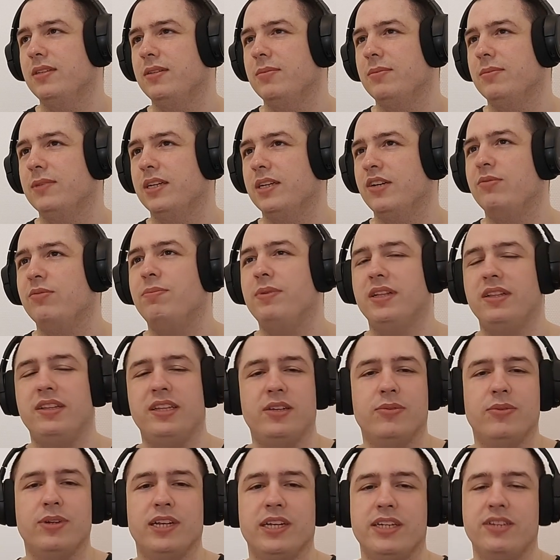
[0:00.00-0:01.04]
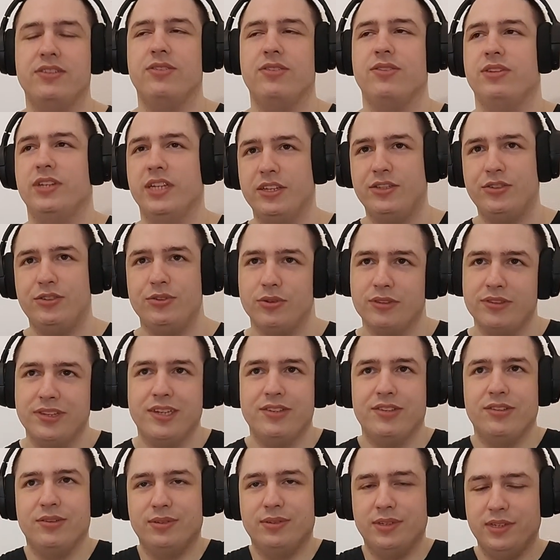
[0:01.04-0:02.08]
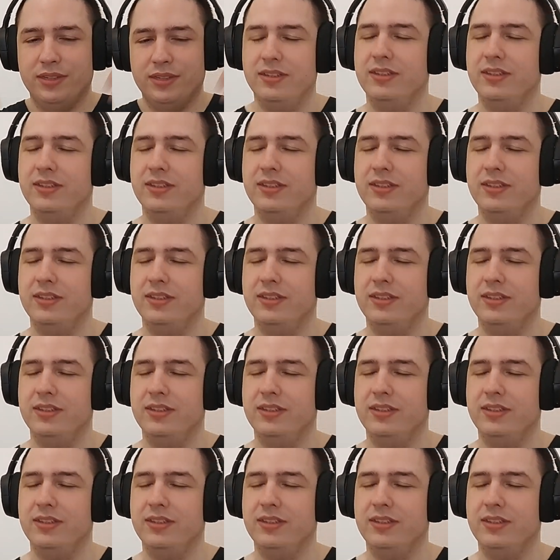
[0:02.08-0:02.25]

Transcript: That building where like the nature takes over.